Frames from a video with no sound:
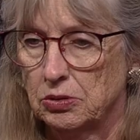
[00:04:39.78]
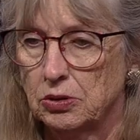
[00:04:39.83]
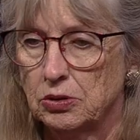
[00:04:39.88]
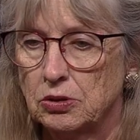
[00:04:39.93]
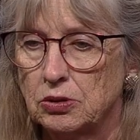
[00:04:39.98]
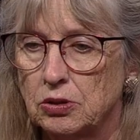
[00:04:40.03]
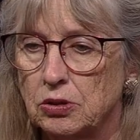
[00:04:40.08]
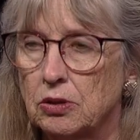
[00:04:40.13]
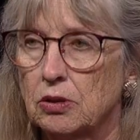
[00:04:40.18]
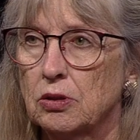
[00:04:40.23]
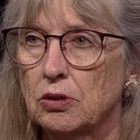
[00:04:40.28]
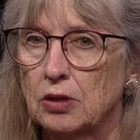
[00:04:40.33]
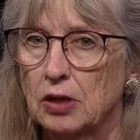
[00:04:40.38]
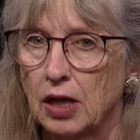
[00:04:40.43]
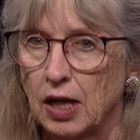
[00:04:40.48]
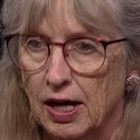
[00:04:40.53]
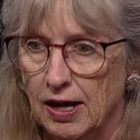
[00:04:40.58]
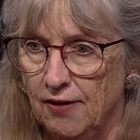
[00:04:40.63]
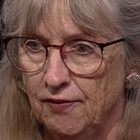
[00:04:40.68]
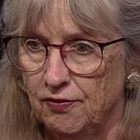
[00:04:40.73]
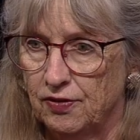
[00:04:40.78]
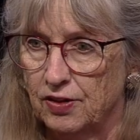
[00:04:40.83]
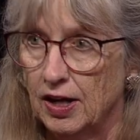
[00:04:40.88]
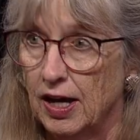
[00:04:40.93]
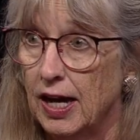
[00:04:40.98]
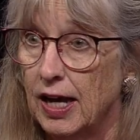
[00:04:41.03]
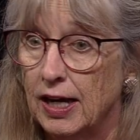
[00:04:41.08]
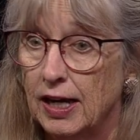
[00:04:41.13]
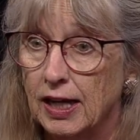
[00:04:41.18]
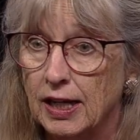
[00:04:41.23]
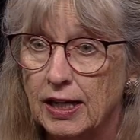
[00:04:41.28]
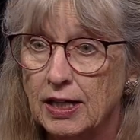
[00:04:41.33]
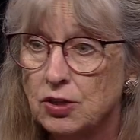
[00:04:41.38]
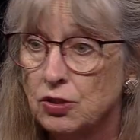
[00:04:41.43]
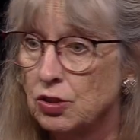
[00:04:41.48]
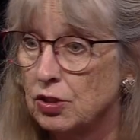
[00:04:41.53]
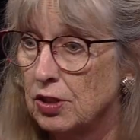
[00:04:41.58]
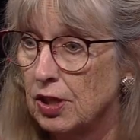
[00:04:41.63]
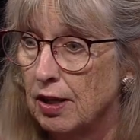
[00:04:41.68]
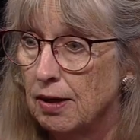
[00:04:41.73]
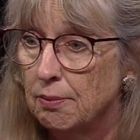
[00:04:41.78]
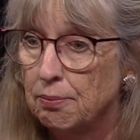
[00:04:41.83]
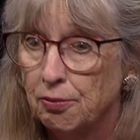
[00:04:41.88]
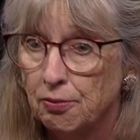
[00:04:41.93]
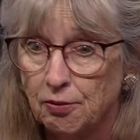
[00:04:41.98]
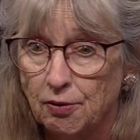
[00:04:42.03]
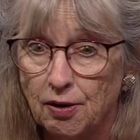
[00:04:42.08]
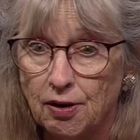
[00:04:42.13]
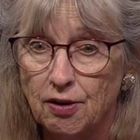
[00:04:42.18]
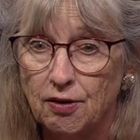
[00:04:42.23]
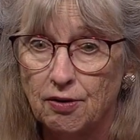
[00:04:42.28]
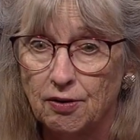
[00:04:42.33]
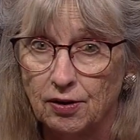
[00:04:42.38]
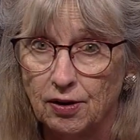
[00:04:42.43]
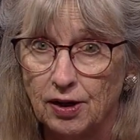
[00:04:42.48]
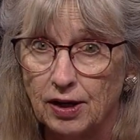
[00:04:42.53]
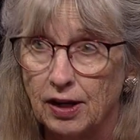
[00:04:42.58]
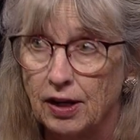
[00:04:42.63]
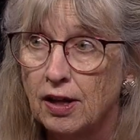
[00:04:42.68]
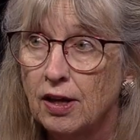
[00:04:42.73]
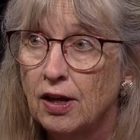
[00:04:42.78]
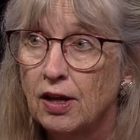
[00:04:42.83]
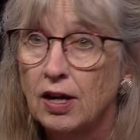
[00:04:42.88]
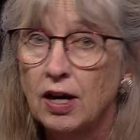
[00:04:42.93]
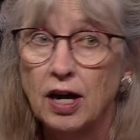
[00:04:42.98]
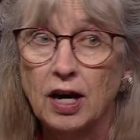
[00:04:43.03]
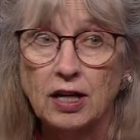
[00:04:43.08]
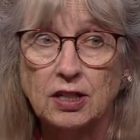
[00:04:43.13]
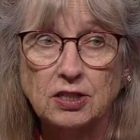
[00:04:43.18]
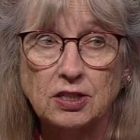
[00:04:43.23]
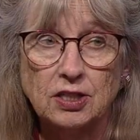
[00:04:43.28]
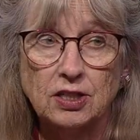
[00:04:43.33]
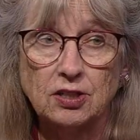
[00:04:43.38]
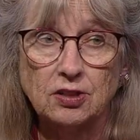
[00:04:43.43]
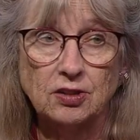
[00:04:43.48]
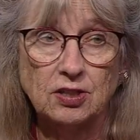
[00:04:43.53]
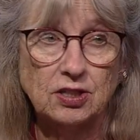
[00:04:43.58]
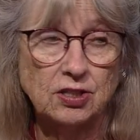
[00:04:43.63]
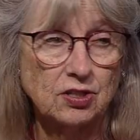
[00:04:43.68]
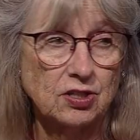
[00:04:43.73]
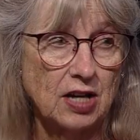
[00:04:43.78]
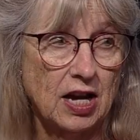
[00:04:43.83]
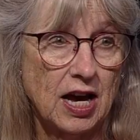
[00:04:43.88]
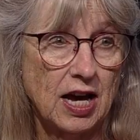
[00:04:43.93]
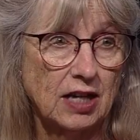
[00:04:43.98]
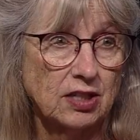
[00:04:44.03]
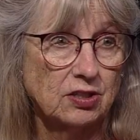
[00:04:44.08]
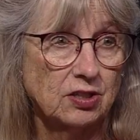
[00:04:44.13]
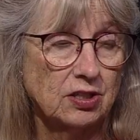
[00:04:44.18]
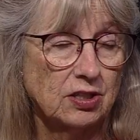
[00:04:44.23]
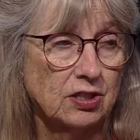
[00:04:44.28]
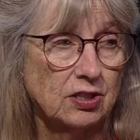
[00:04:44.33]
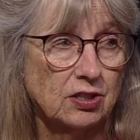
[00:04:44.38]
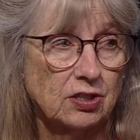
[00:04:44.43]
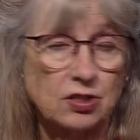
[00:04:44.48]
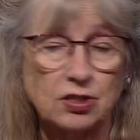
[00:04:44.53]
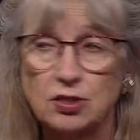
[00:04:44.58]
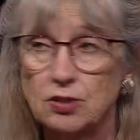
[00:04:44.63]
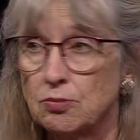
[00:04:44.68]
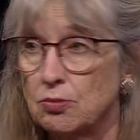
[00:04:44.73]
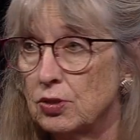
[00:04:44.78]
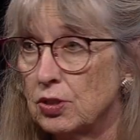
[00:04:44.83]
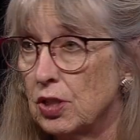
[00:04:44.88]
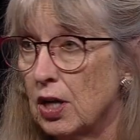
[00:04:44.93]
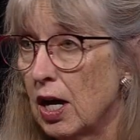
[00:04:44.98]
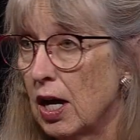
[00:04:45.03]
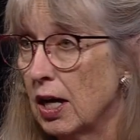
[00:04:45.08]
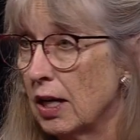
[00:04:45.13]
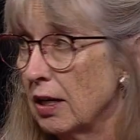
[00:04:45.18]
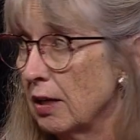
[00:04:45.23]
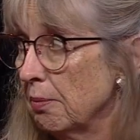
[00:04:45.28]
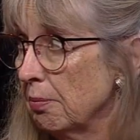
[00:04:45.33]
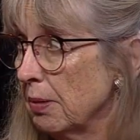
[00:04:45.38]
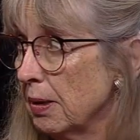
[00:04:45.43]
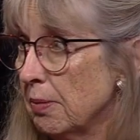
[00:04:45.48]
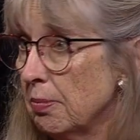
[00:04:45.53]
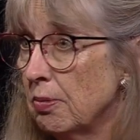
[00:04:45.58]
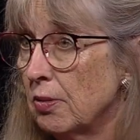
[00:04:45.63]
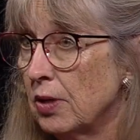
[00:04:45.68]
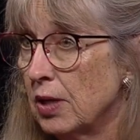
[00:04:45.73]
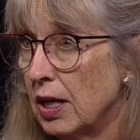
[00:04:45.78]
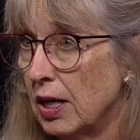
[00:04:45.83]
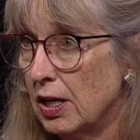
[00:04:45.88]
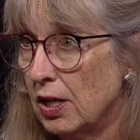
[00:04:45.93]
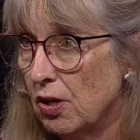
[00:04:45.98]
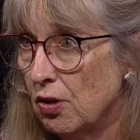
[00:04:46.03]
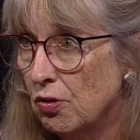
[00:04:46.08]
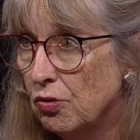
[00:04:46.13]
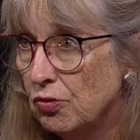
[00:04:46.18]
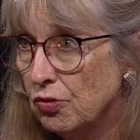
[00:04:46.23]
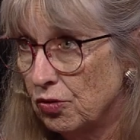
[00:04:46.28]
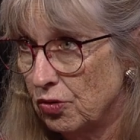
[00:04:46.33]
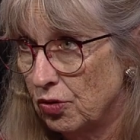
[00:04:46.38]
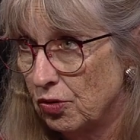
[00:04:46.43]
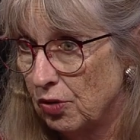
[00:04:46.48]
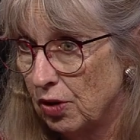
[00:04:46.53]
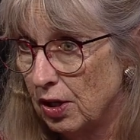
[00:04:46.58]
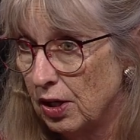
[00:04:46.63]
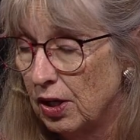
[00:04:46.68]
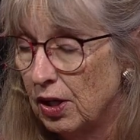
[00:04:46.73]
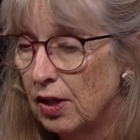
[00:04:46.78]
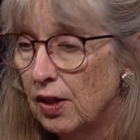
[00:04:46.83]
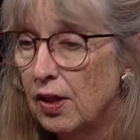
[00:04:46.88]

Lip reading: to turn left, at least temporarily, until these accidents subside and people get used to it.